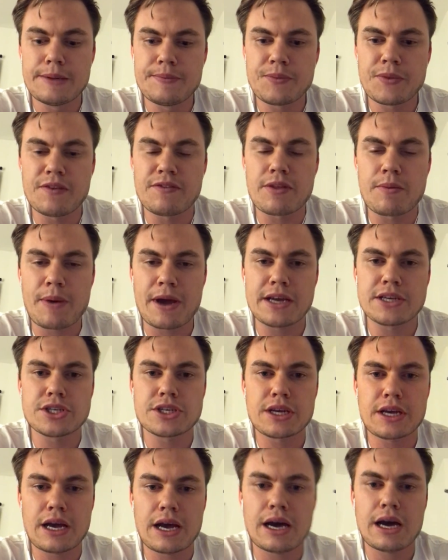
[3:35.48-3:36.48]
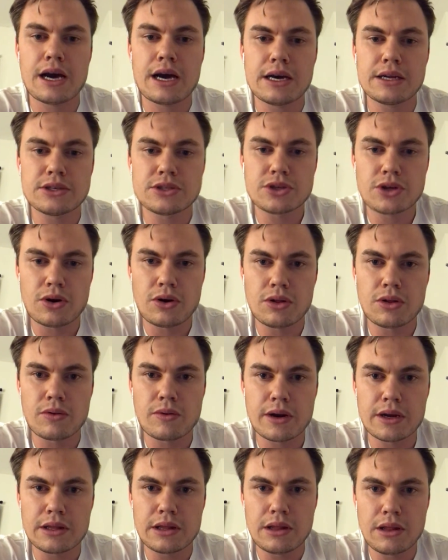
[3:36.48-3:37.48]
If the patient can't
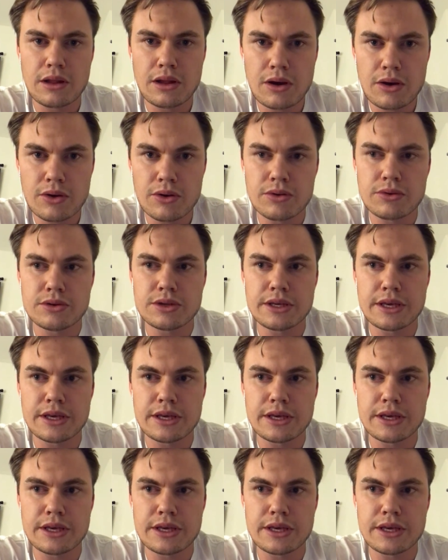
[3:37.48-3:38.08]
tolerate load